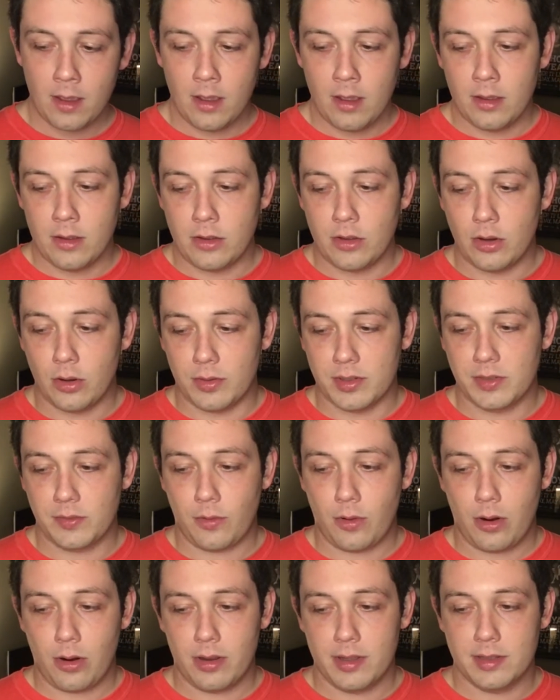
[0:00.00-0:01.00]
you know, as
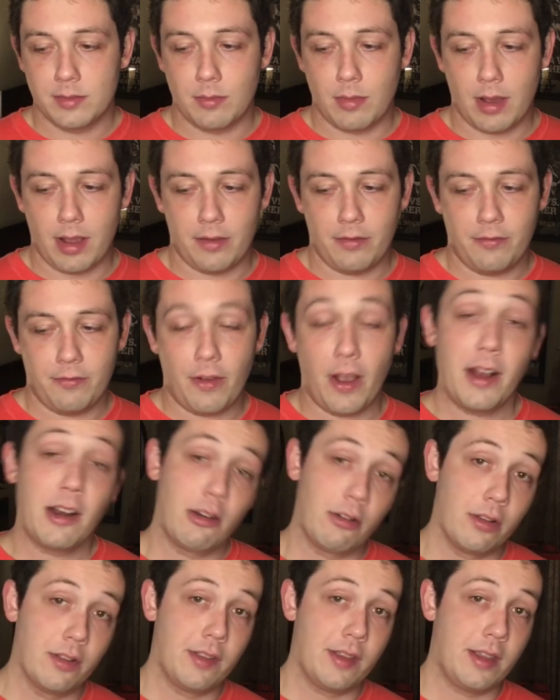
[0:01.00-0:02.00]
far as my
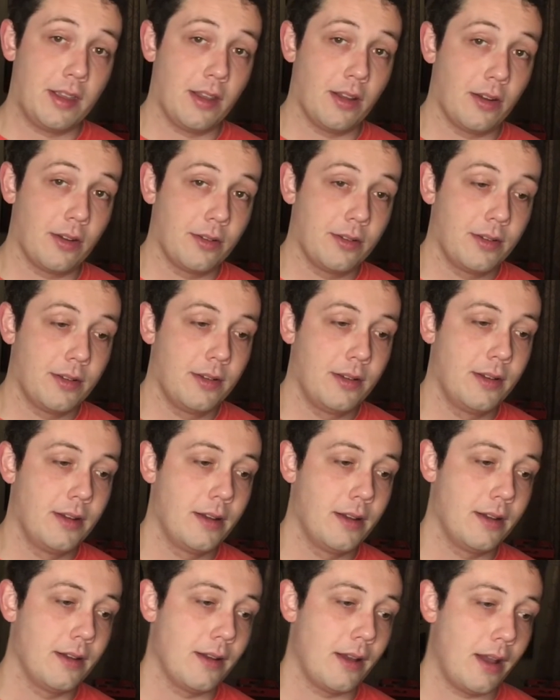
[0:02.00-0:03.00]
fighter of the year,
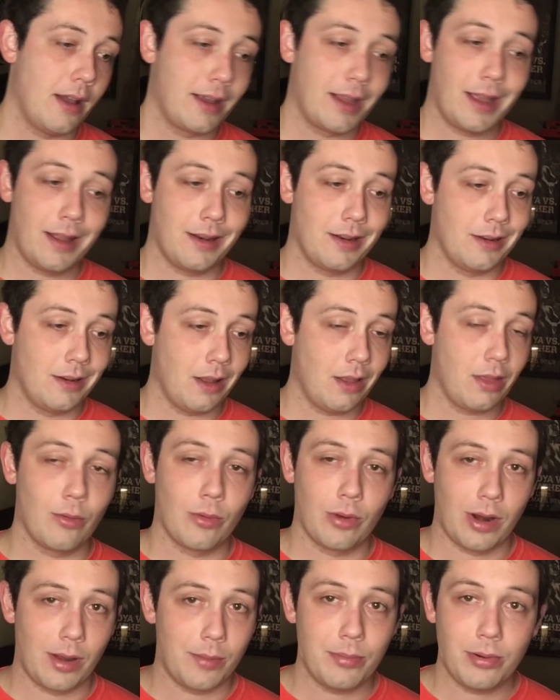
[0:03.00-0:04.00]
again, another
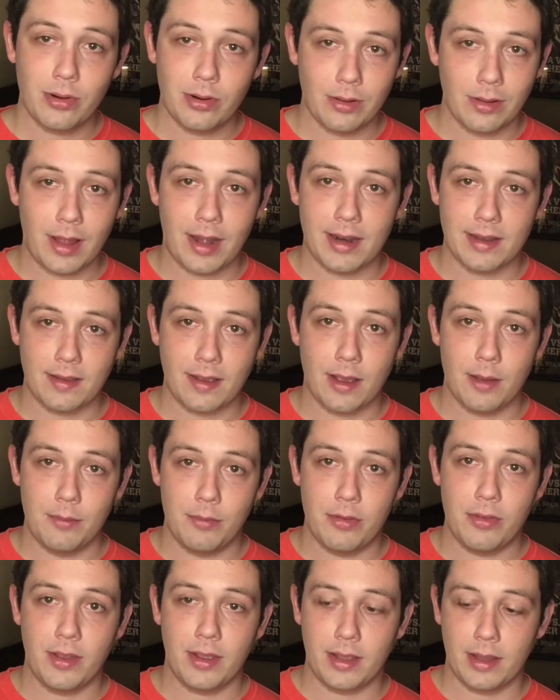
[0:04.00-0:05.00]
I put a lot of time
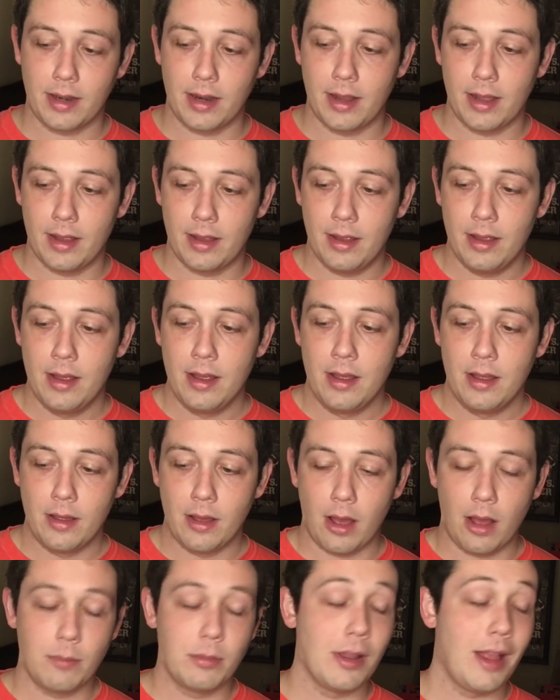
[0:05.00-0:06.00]
thinking at,
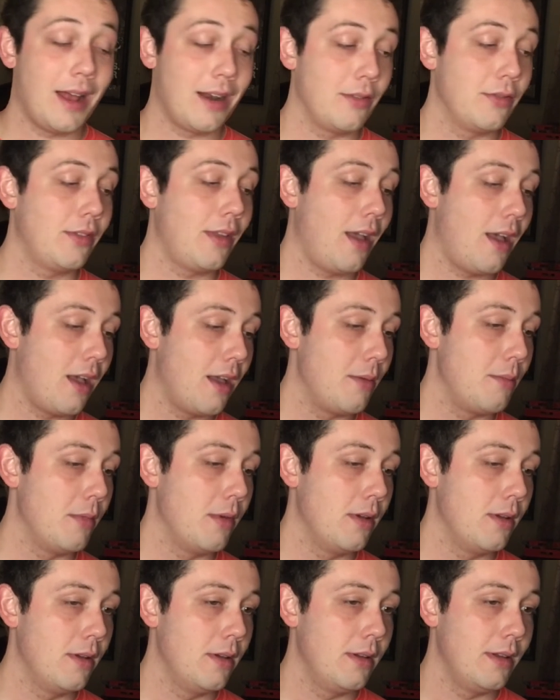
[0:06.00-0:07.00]
a lot of time
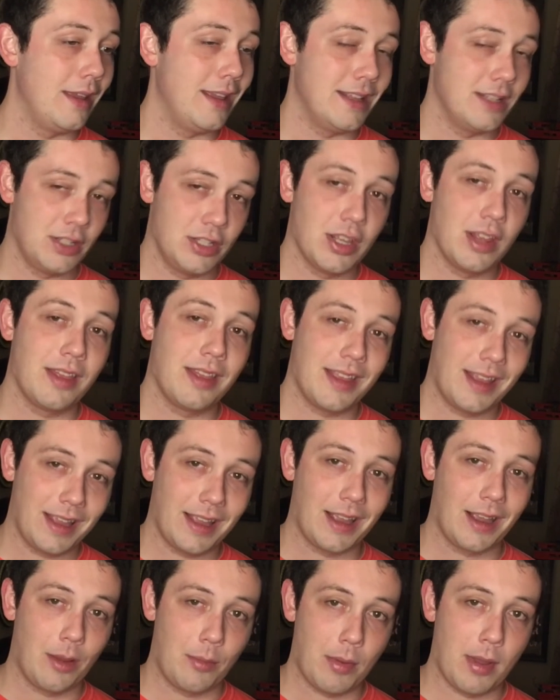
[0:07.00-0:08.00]
into
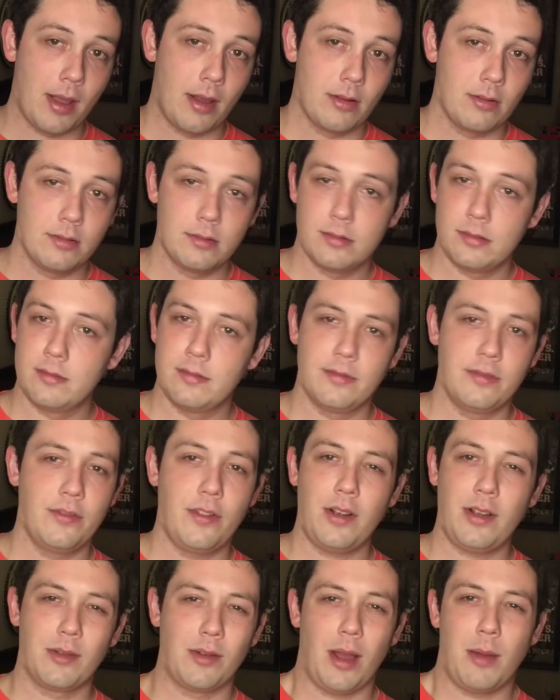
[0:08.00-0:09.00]
thinking about.
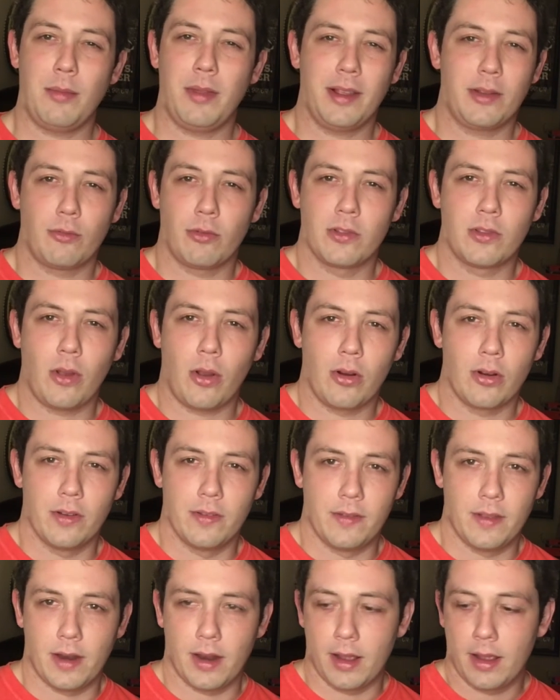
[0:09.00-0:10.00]
Fucking, I'm like retarded
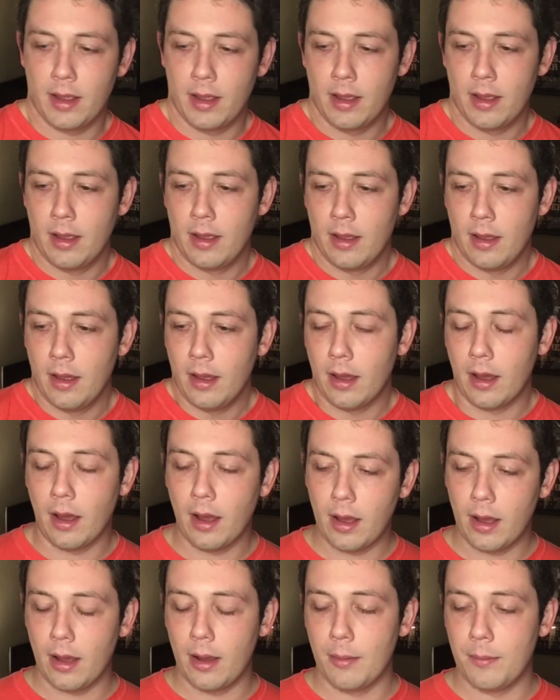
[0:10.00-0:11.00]
today.
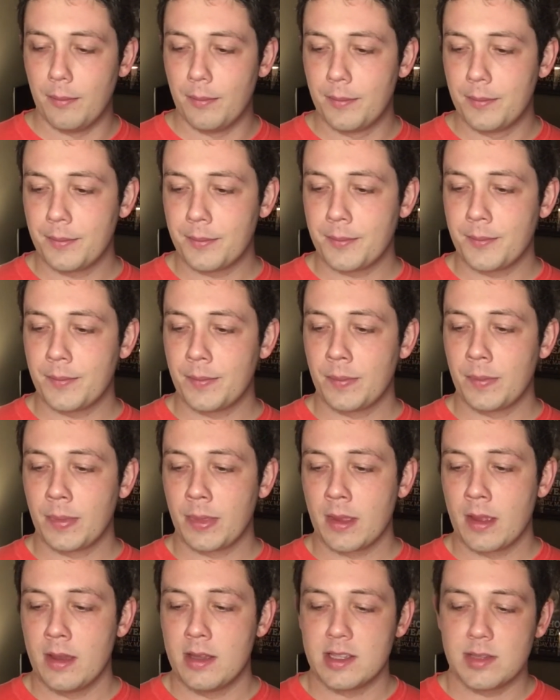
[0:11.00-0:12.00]
Um,
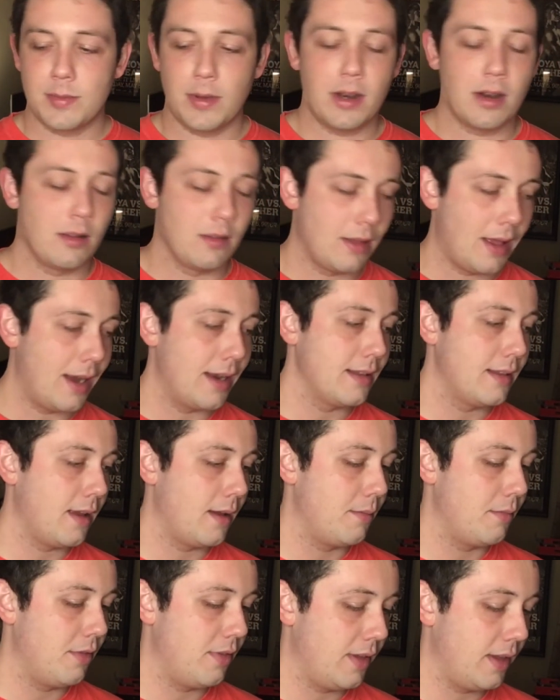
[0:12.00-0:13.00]
spent a lot of time
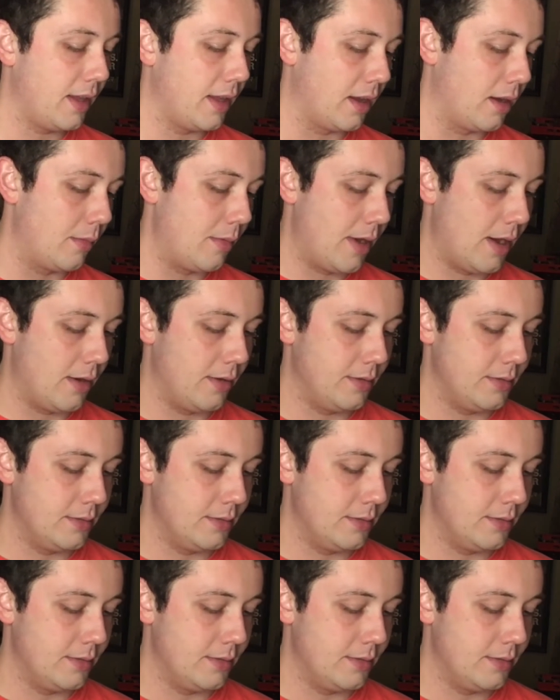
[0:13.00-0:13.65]
thinking about,